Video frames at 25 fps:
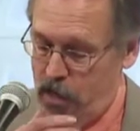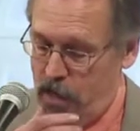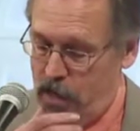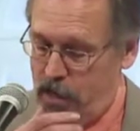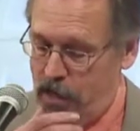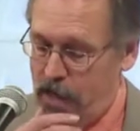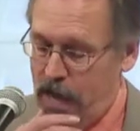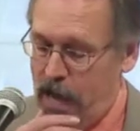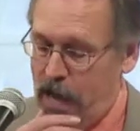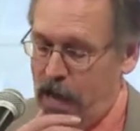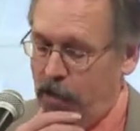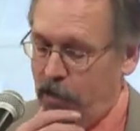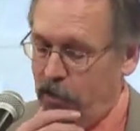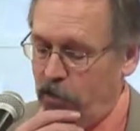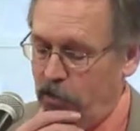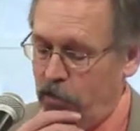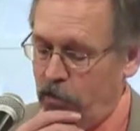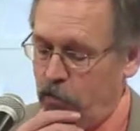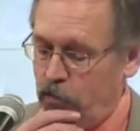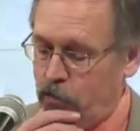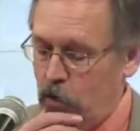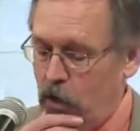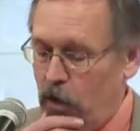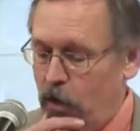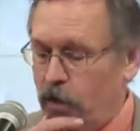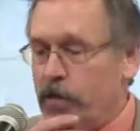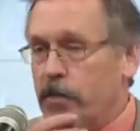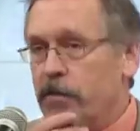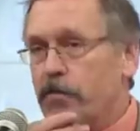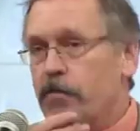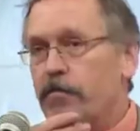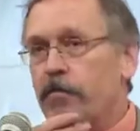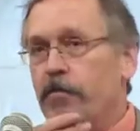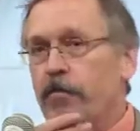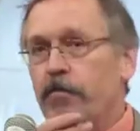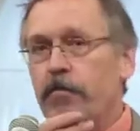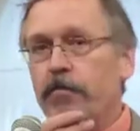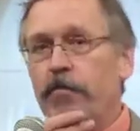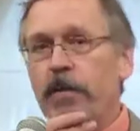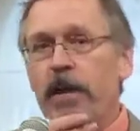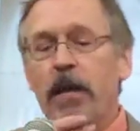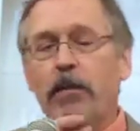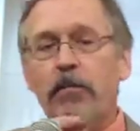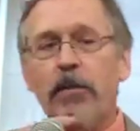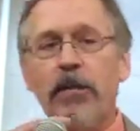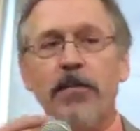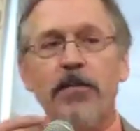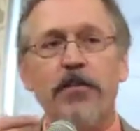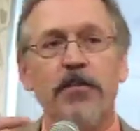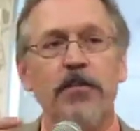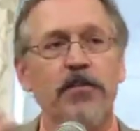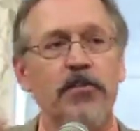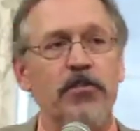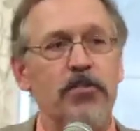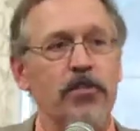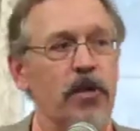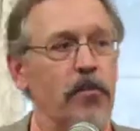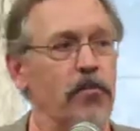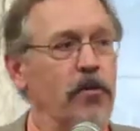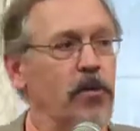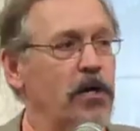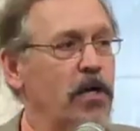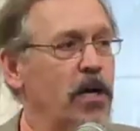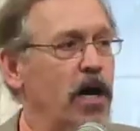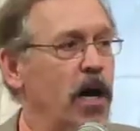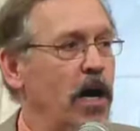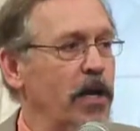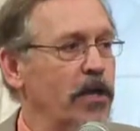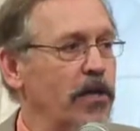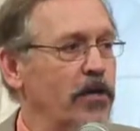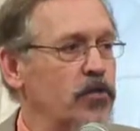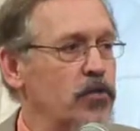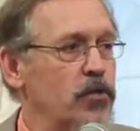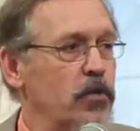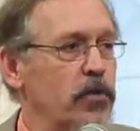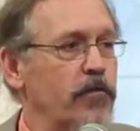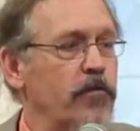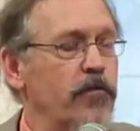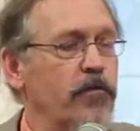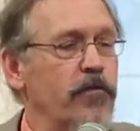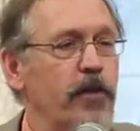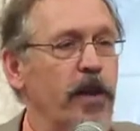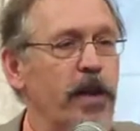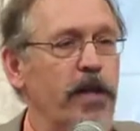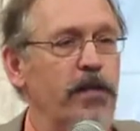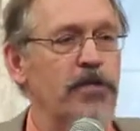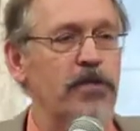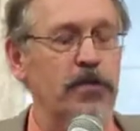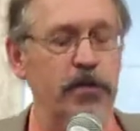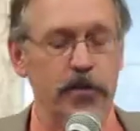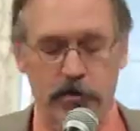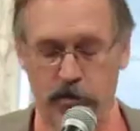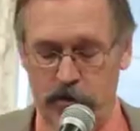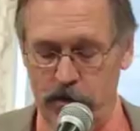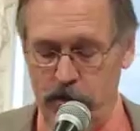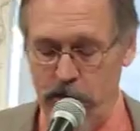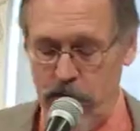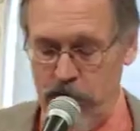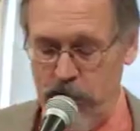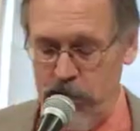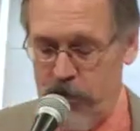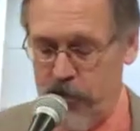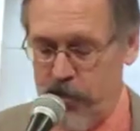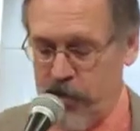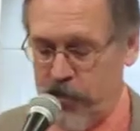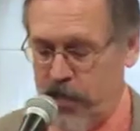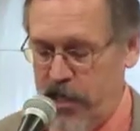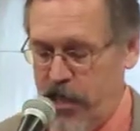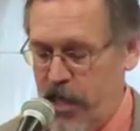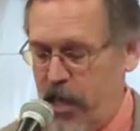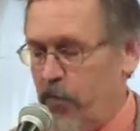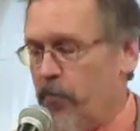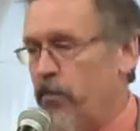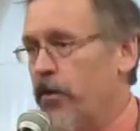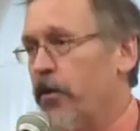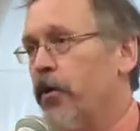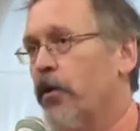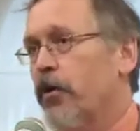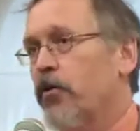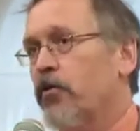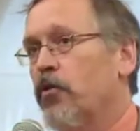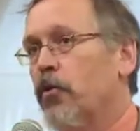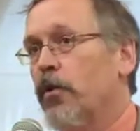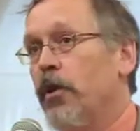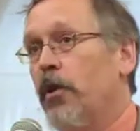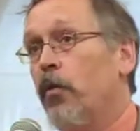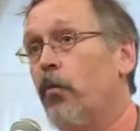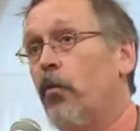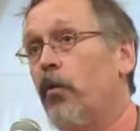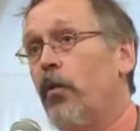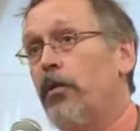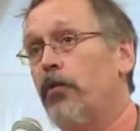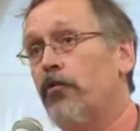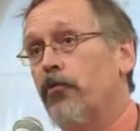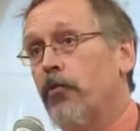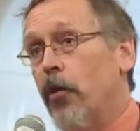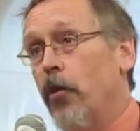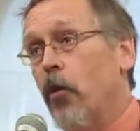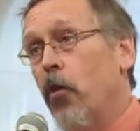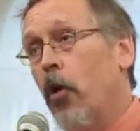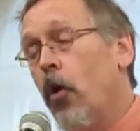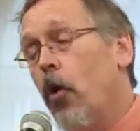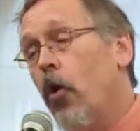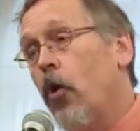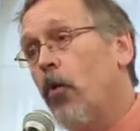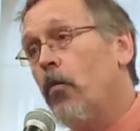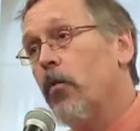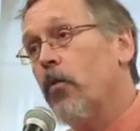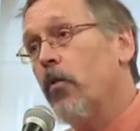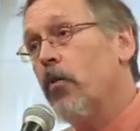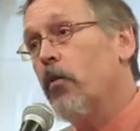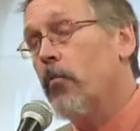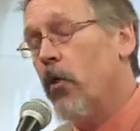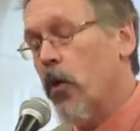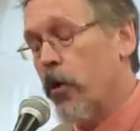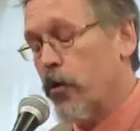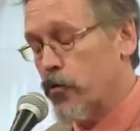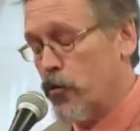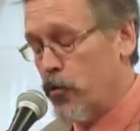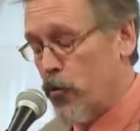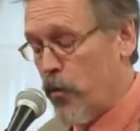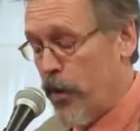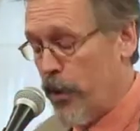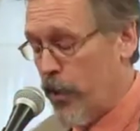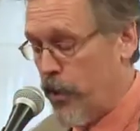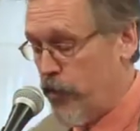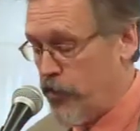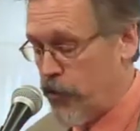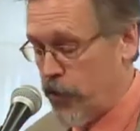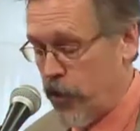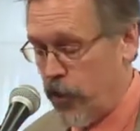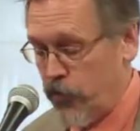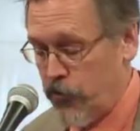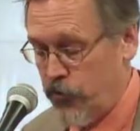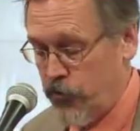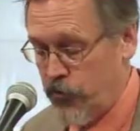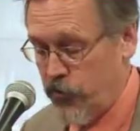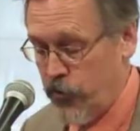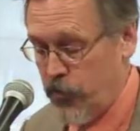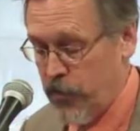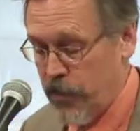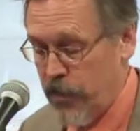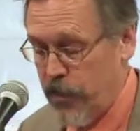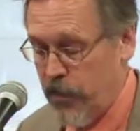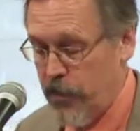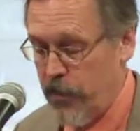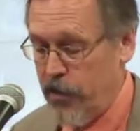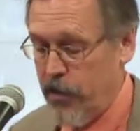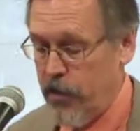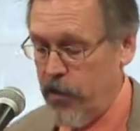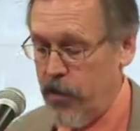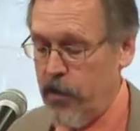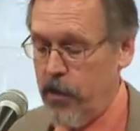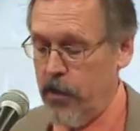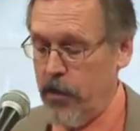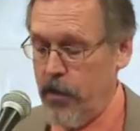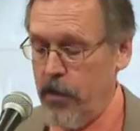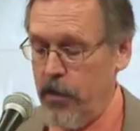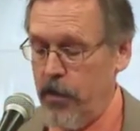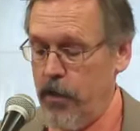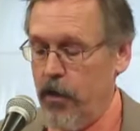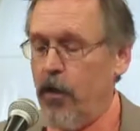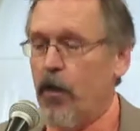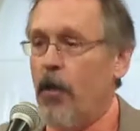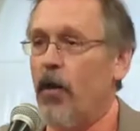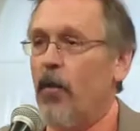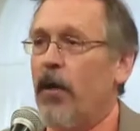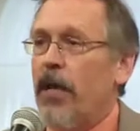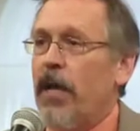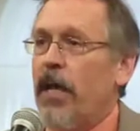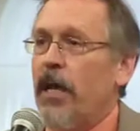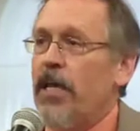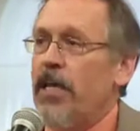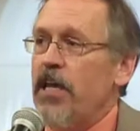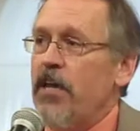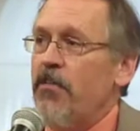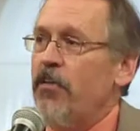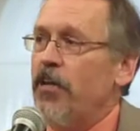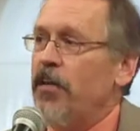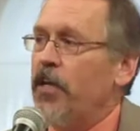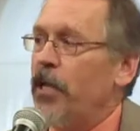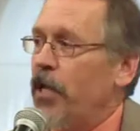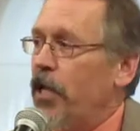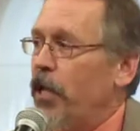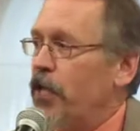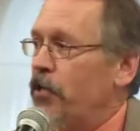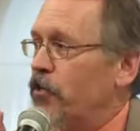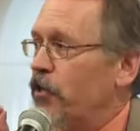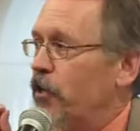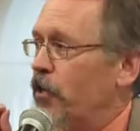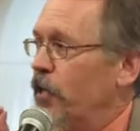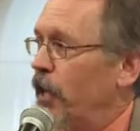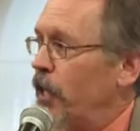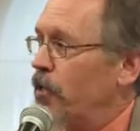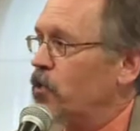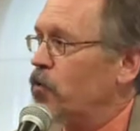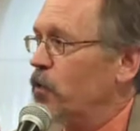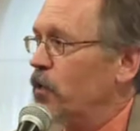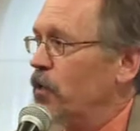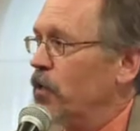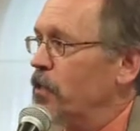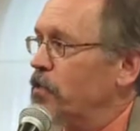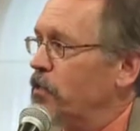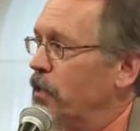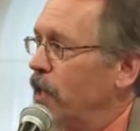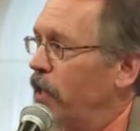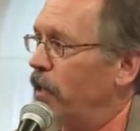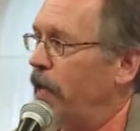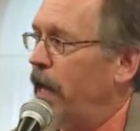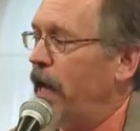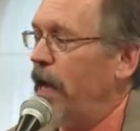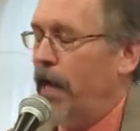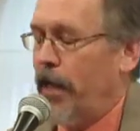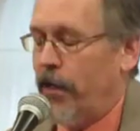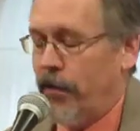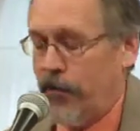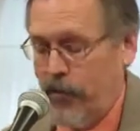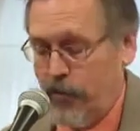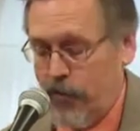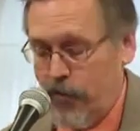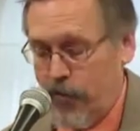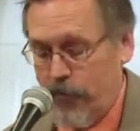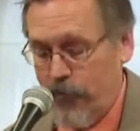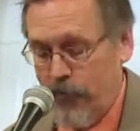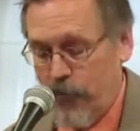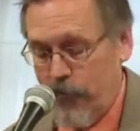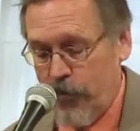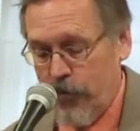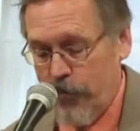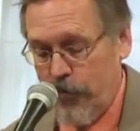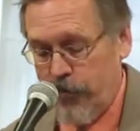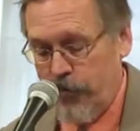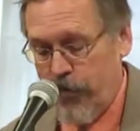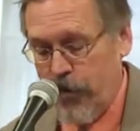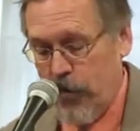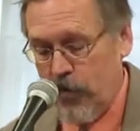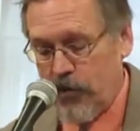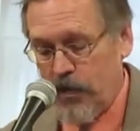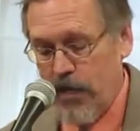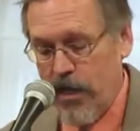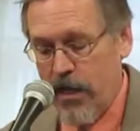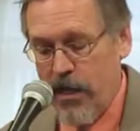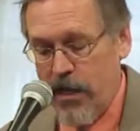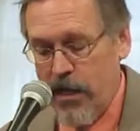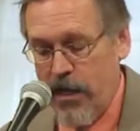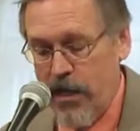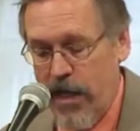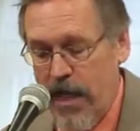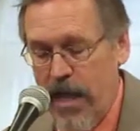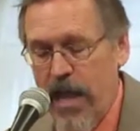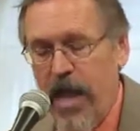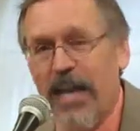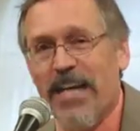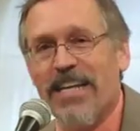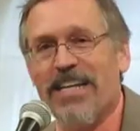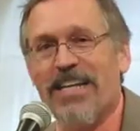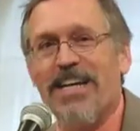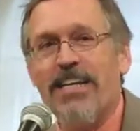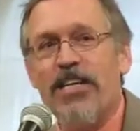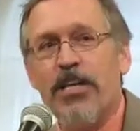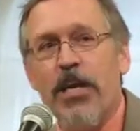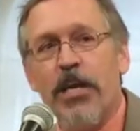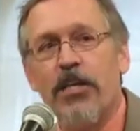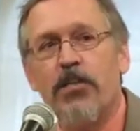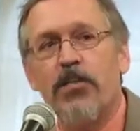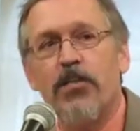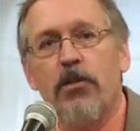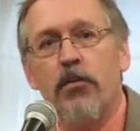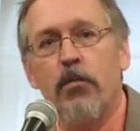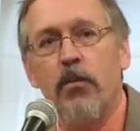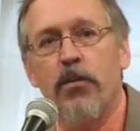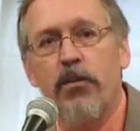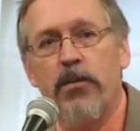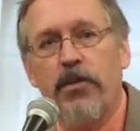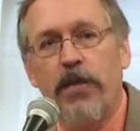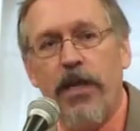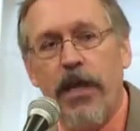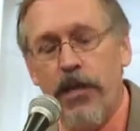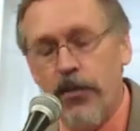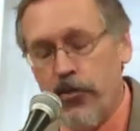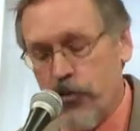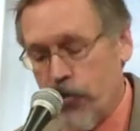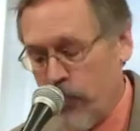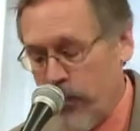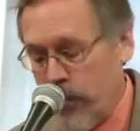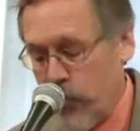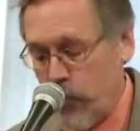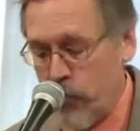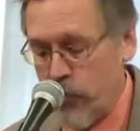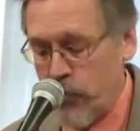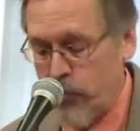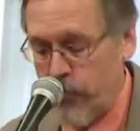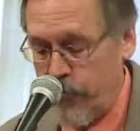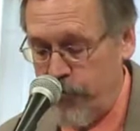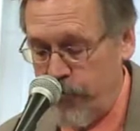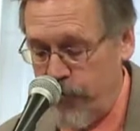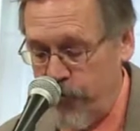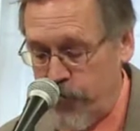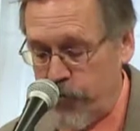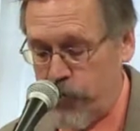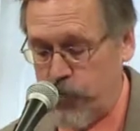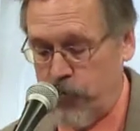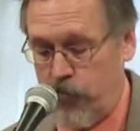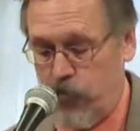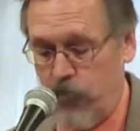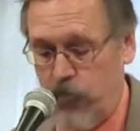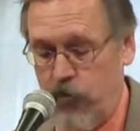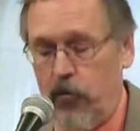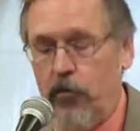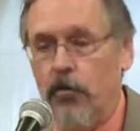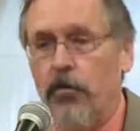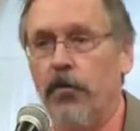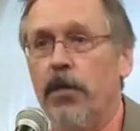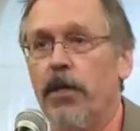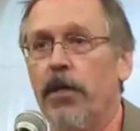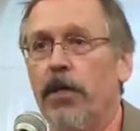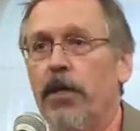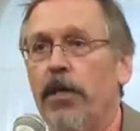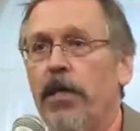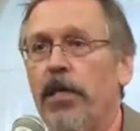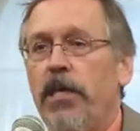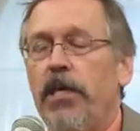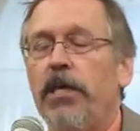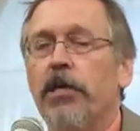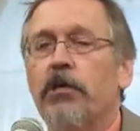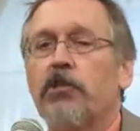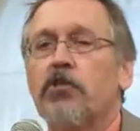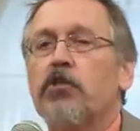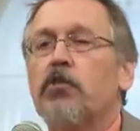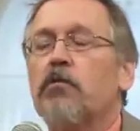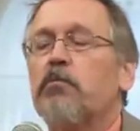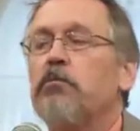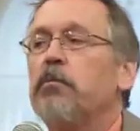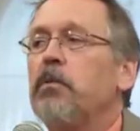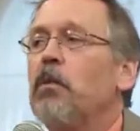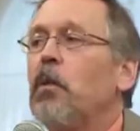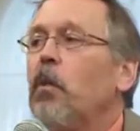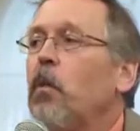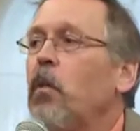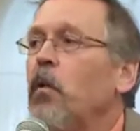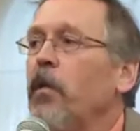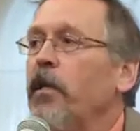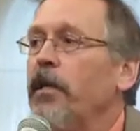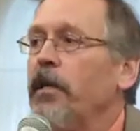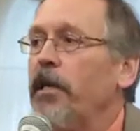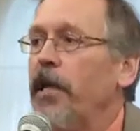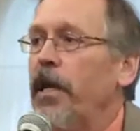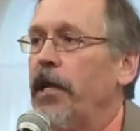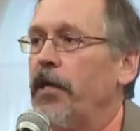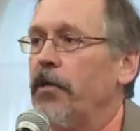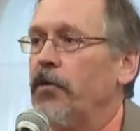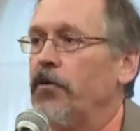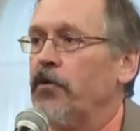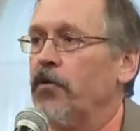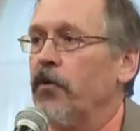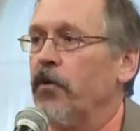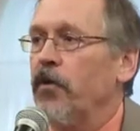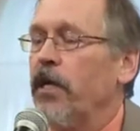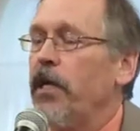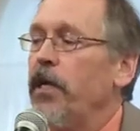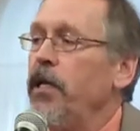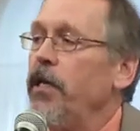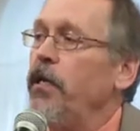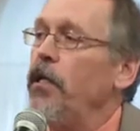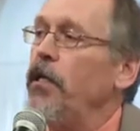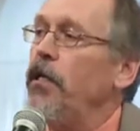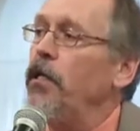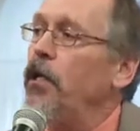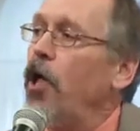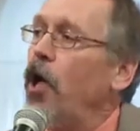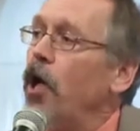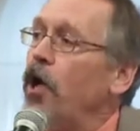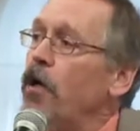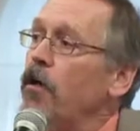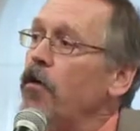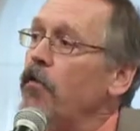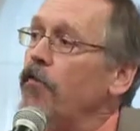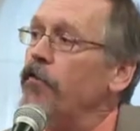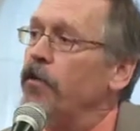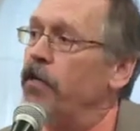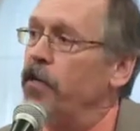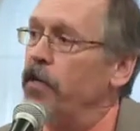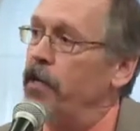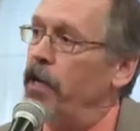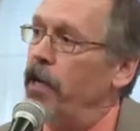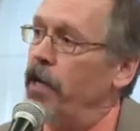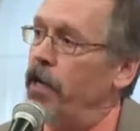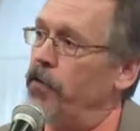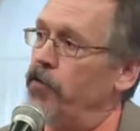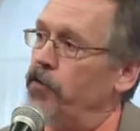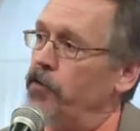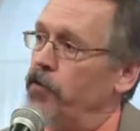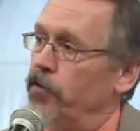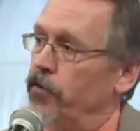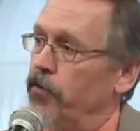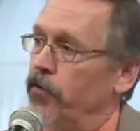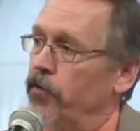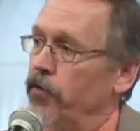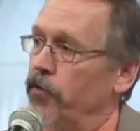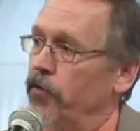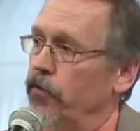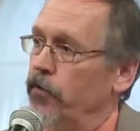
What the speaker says: And Adler brought his family to this summer cottage where friends and associates came there, including Winslow Homer, Mark Twain, John Dewey. Even an intellectualist like Adler felt a connection with nature that was visceral. He explored nature. He loved nature.